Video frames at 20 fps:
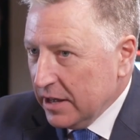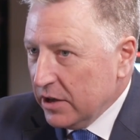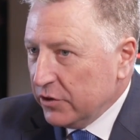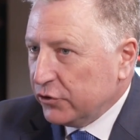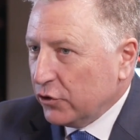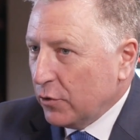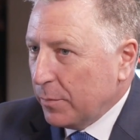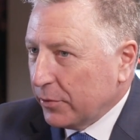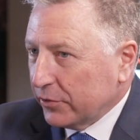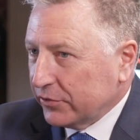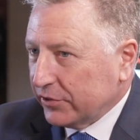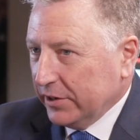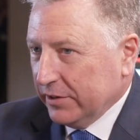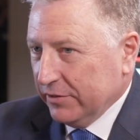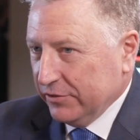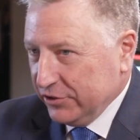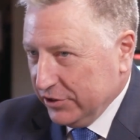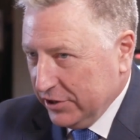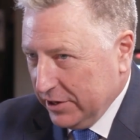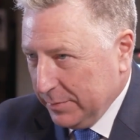2% of
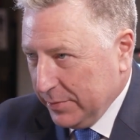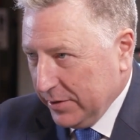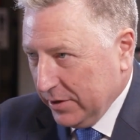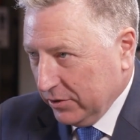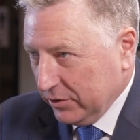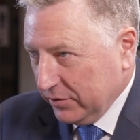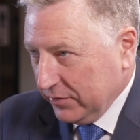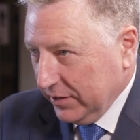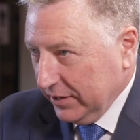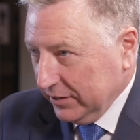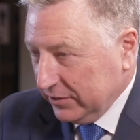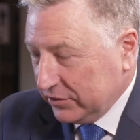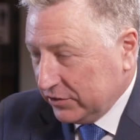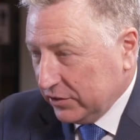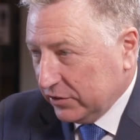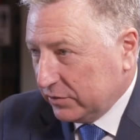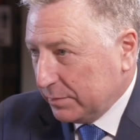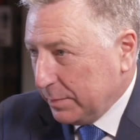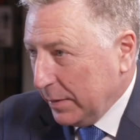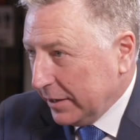GDP on defense,
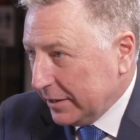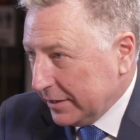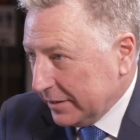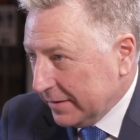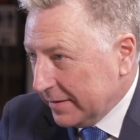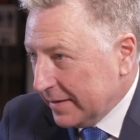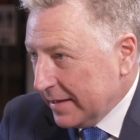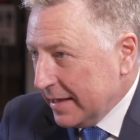despite